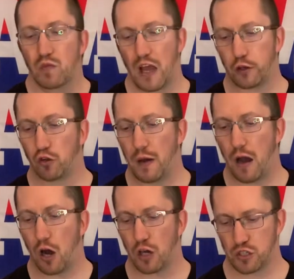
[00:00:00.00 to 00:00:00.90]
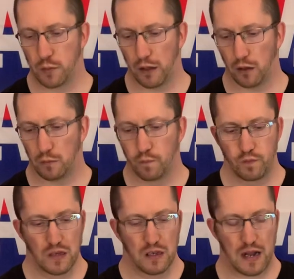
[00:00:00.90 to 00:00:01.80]
I'd come out of hospital
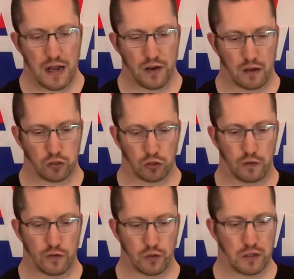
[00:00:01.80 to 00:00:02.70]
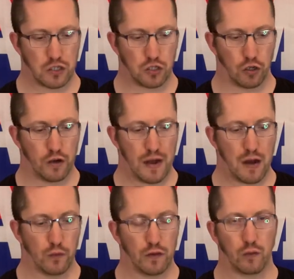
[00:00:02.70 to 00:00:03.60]
and I was looking for something to toy
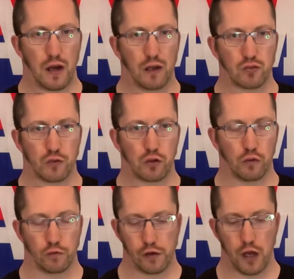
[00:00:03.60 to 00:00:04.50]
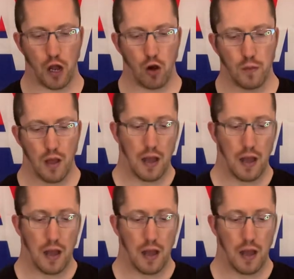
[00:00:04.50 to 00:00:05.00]
around with while I was recovering at home,